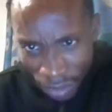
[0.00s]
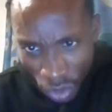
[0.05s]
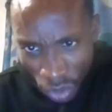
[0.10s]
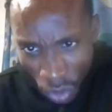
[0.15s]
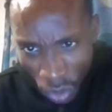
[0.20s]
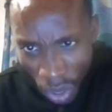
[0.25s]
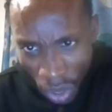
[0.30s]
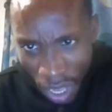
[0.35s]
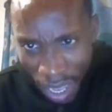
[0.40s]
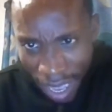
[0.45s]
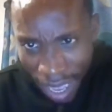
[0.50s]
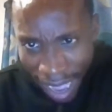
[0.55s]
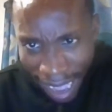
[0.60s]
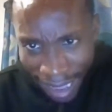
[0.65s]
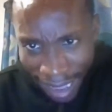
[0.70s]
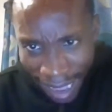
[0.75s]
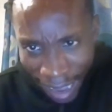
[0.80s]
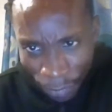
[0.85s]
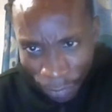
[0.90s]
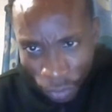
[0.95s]
So
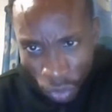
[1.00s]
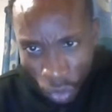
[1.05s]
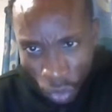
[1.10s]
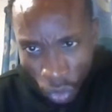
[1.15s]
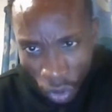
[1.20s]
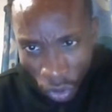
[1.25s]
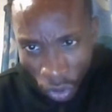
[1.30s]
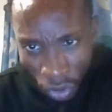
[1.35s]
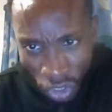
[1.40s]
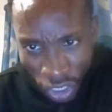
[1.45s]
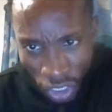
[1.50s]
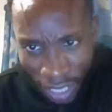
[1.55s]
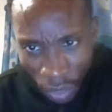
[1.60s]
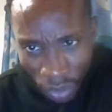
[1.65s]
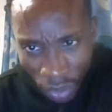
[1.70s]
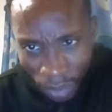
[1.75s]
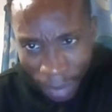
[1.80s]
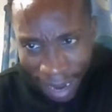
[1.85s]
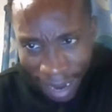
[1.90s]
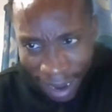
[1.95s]
I have to cross check
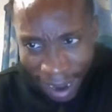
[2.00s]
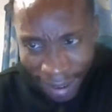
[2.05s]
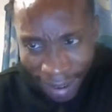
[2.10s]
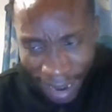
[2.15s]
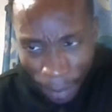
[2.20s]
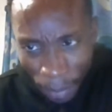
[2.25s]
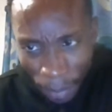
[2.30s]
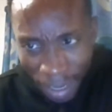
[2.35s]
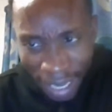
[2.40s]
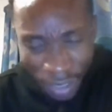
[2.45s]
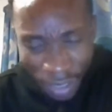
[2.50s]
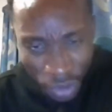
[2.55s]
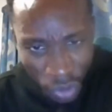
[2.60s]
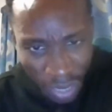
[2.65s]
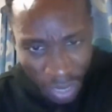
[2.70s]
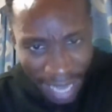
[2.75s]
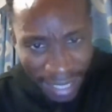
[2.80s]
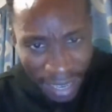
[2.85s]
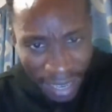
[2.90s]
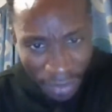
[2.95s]
with my career plan so
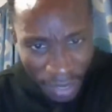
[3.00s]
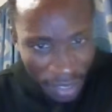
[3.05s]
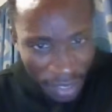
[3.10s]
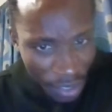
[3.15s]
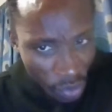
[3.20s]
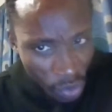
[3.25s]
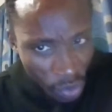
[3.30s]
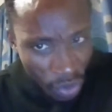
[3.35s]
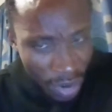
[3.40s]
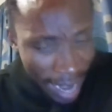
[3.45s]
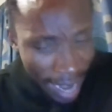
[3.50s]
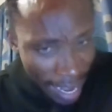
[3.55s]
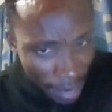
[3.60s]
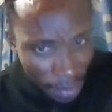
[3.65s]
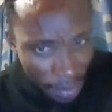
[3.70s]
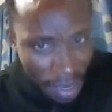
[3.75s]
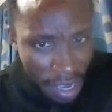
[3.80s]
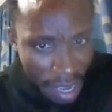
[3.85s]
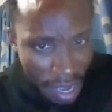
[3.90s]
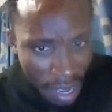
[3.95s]
that everything will
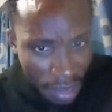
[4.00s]
rhyme.